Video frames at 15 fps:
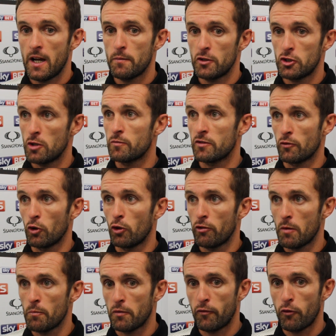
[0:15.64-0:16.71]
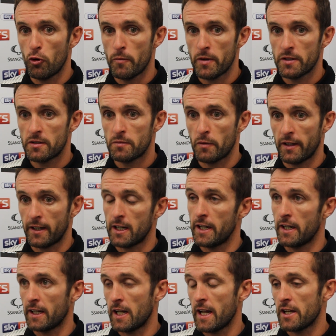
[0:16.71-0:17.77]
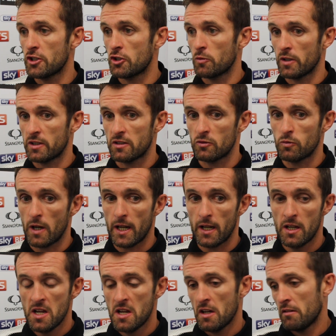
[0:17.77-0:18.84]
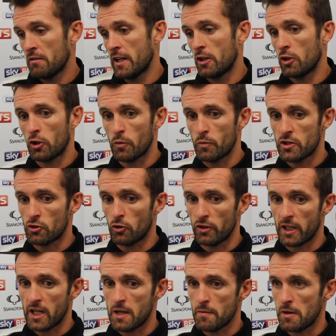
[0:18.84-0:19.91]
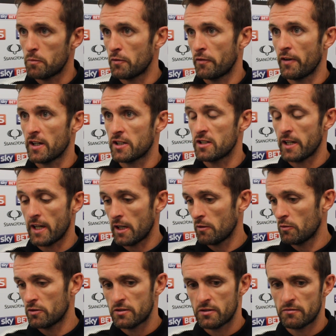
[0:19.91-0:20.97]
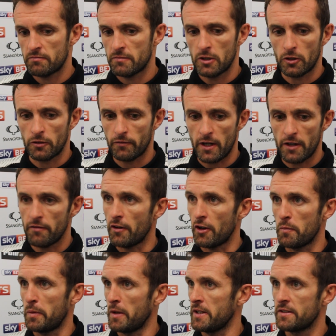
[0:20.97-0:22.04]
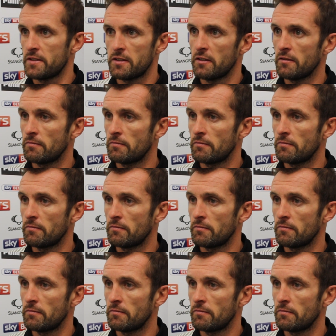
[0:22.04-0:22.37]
in terms of all-round performance, with a clinical edge to us as well. And look, when we saw the game out professionally, I was very, very pleased.